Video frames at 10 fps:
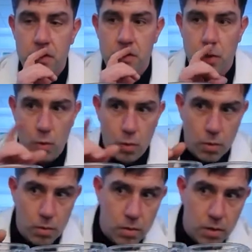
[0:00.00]
So
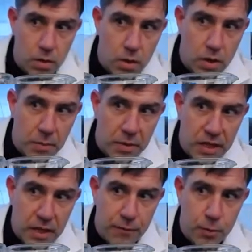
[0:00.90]
I'm going to
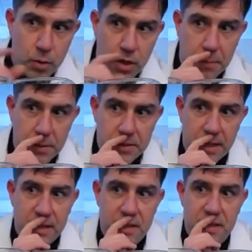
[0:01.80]
give you a couple
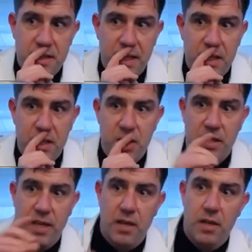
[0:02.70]
seconds to take a
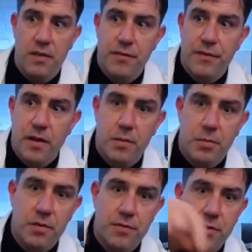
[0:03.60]
look at all the
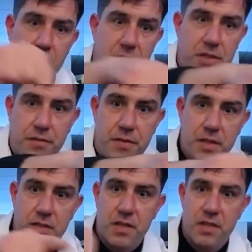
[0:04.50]
variables for each of
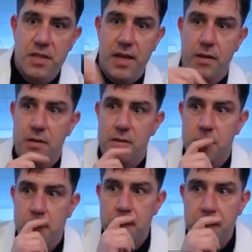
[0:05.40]
these containers.
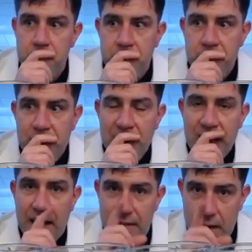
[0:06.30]

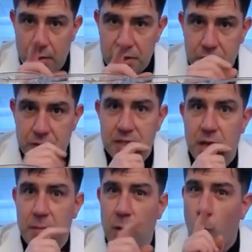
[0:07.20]
And then I want you to
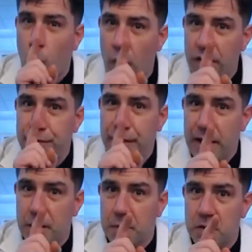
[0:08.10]
tell me what
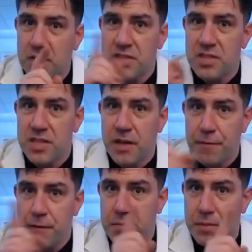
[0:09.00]
variable is
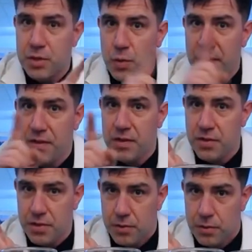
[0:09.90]
different between the
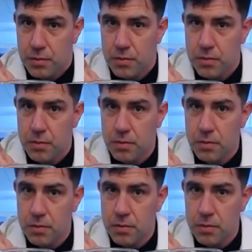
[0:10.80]
2.
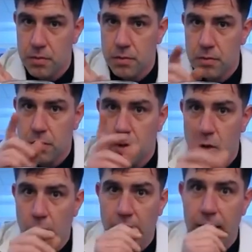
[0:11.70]

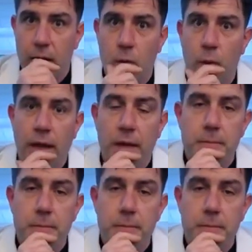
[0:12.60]
Go ahead, I'll wait.